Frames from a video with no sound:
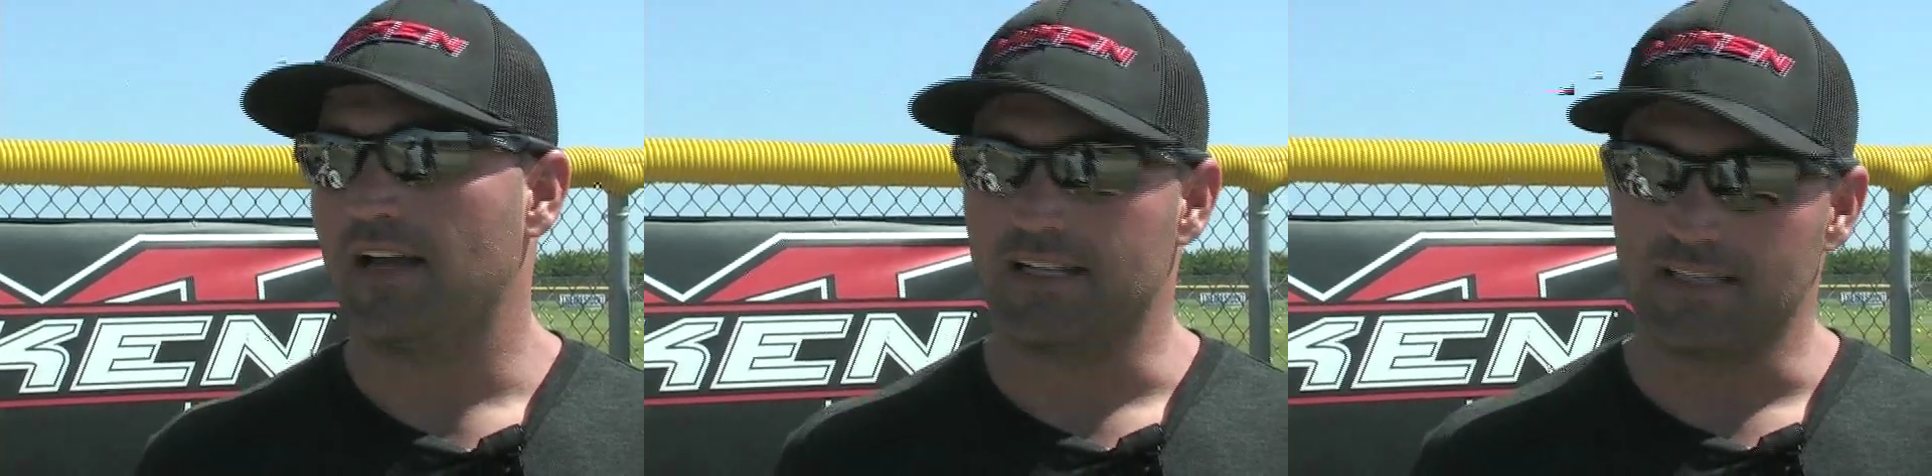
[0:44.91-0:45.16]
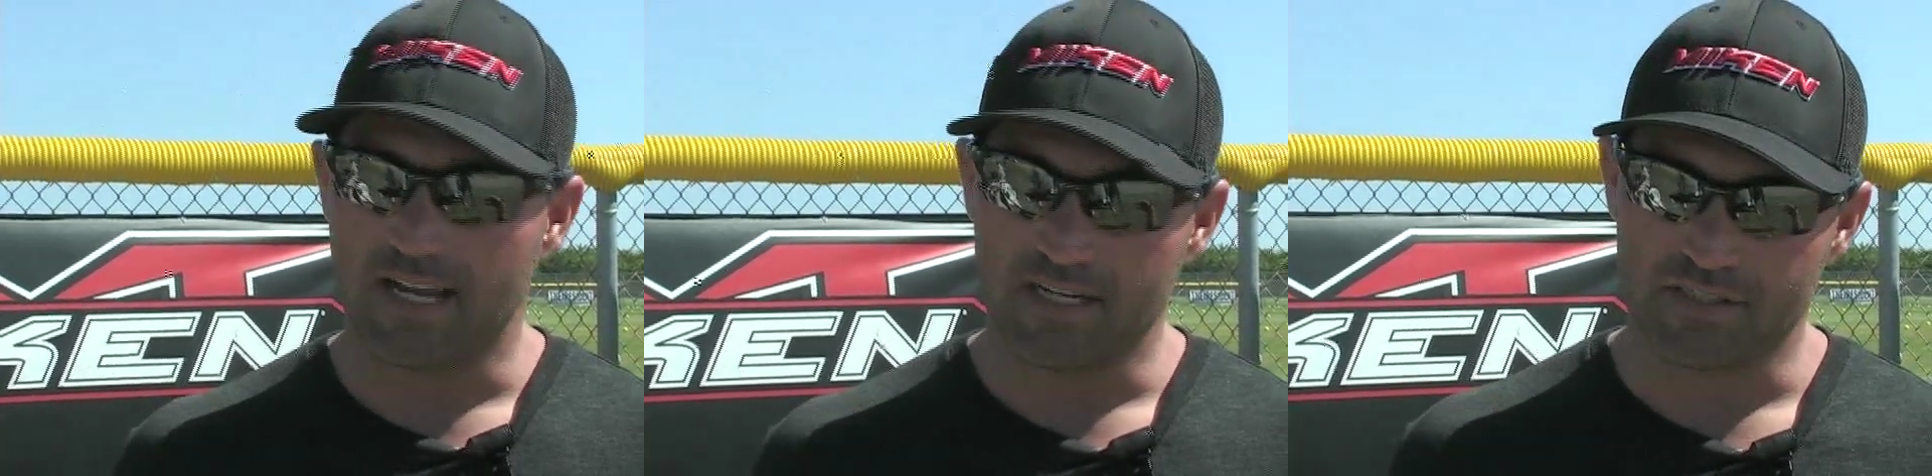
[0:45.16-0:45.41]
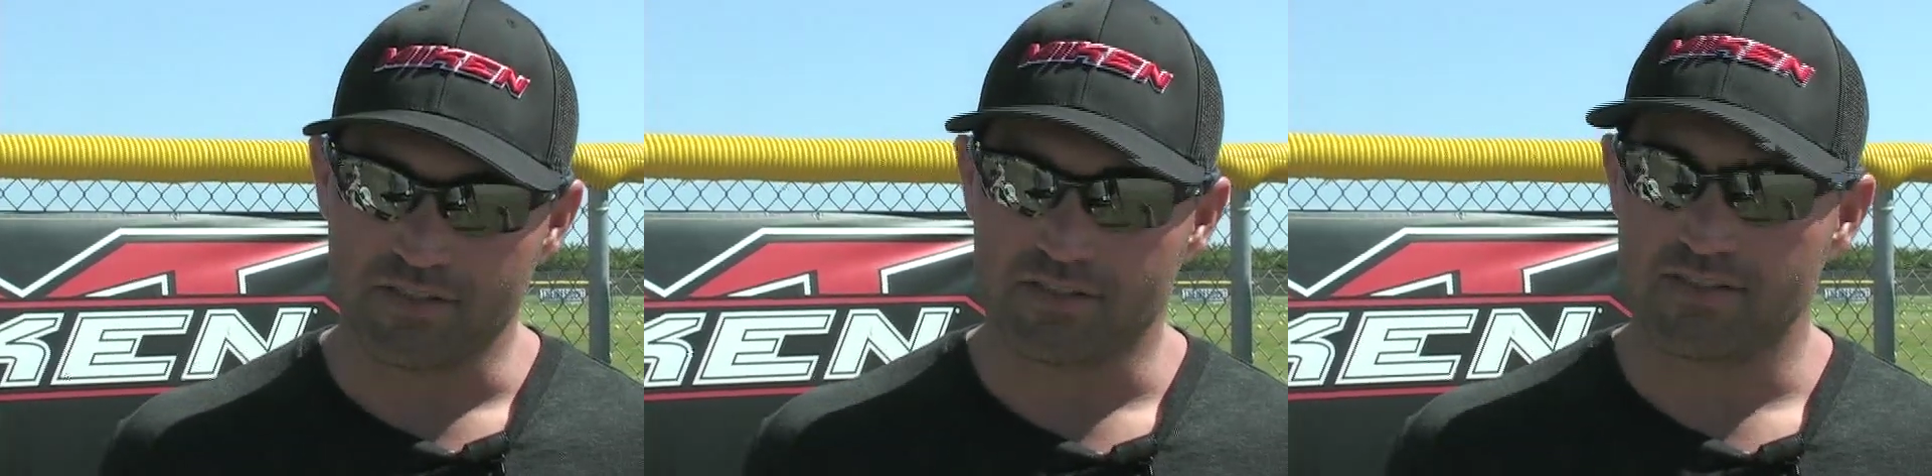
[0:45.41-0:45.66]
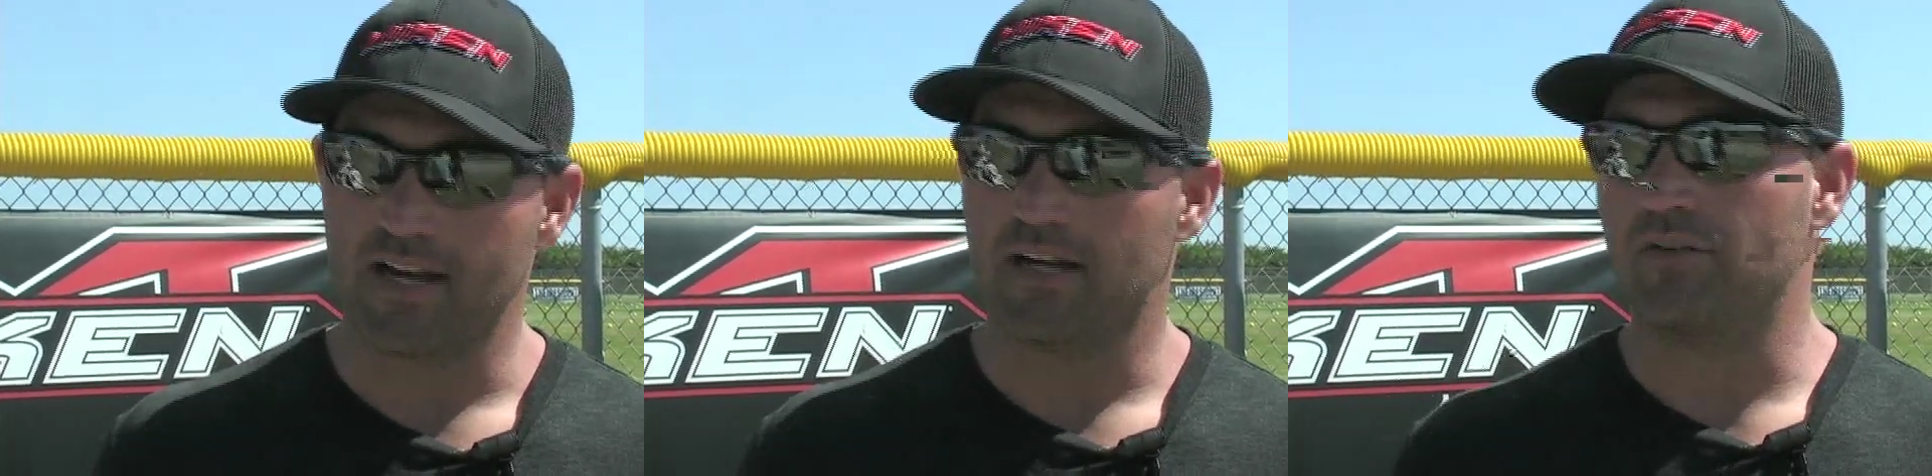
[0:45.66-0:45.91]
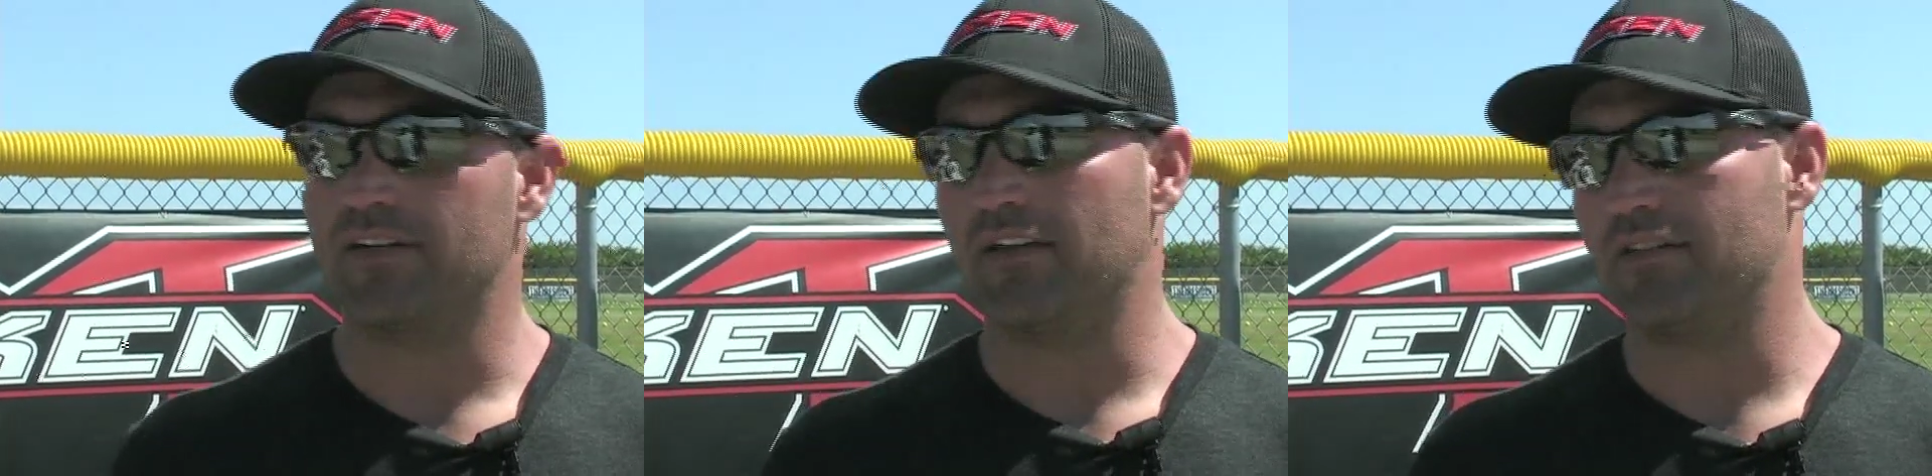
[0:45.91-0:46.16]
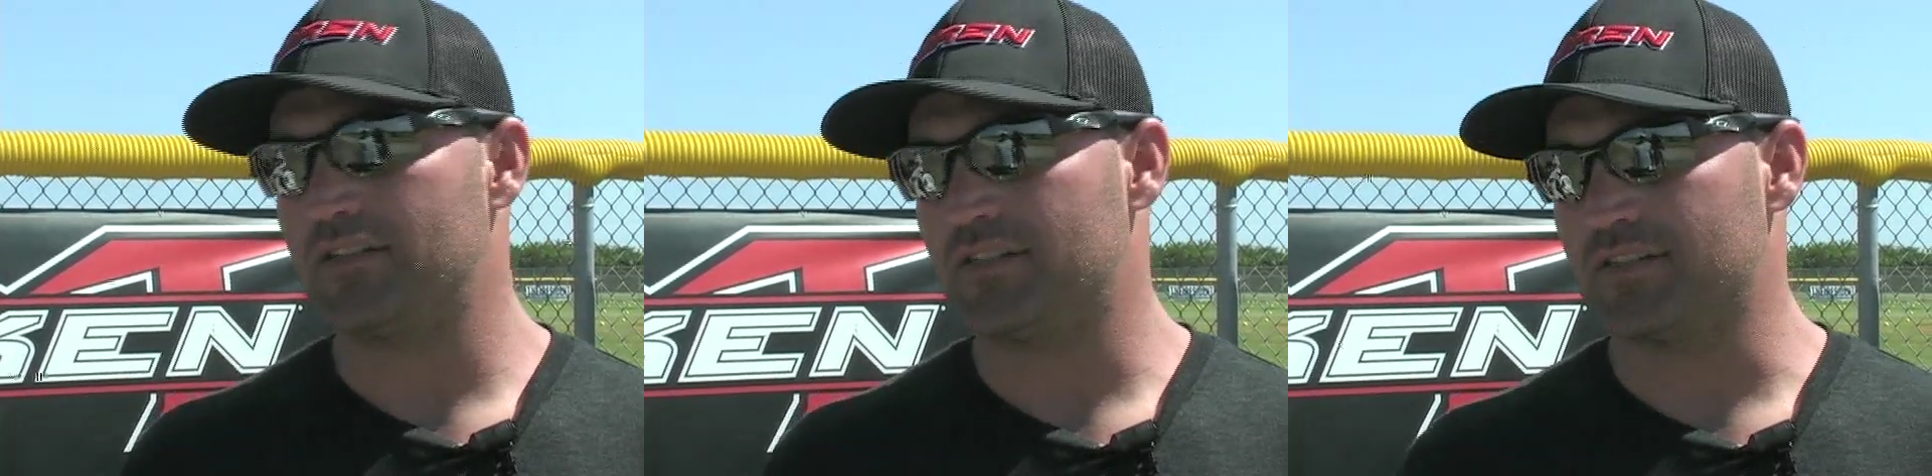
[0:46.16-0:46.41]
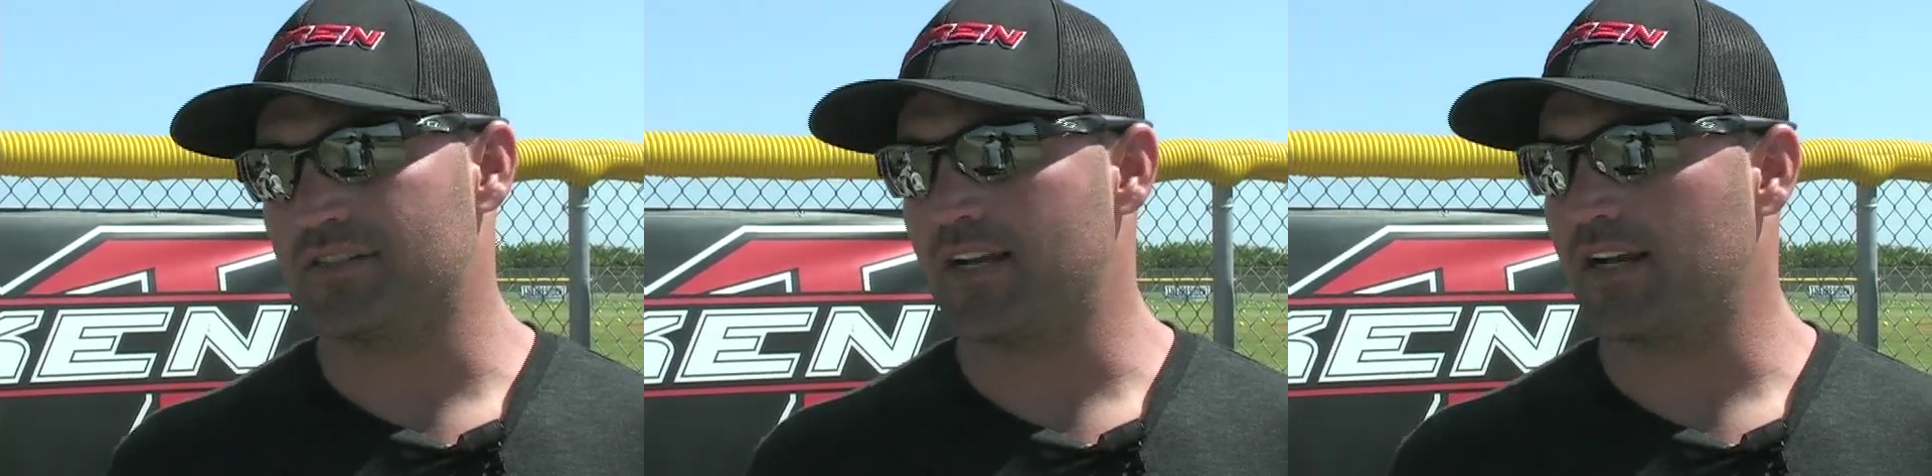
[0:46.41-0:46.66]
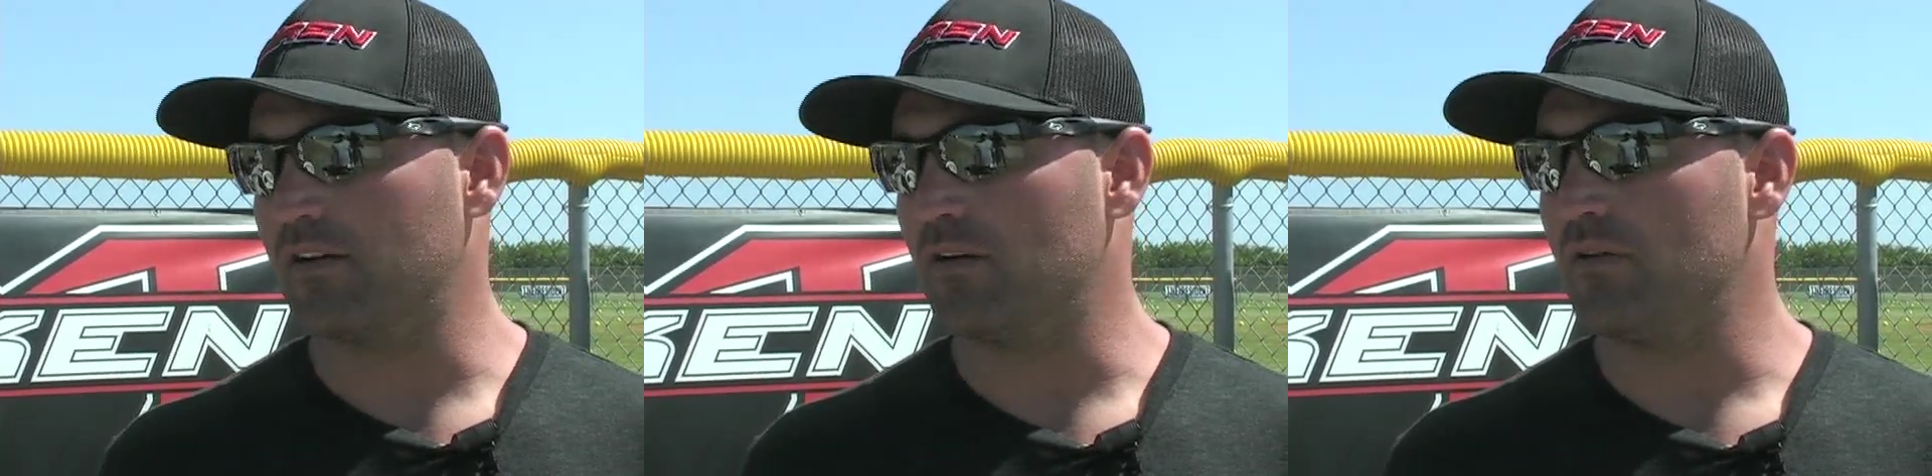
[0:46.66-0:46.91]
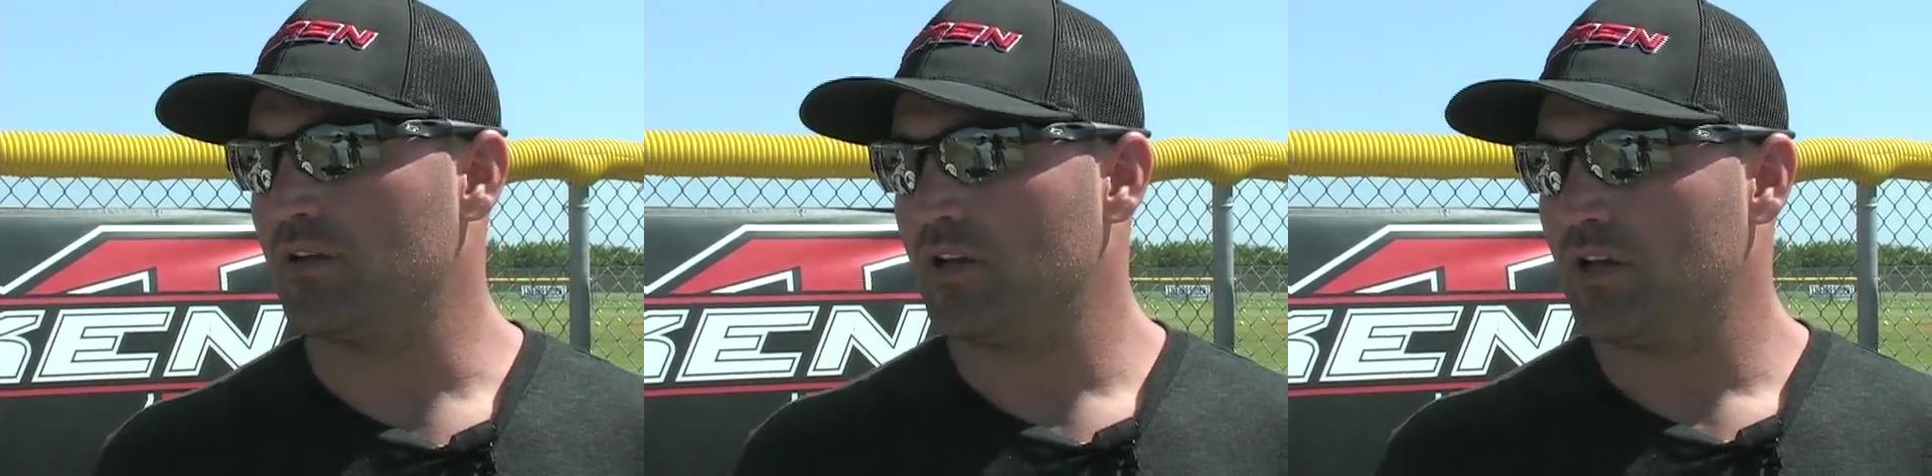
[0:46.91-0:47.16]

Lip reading: I had last year's Psycho and now this year's Psycho.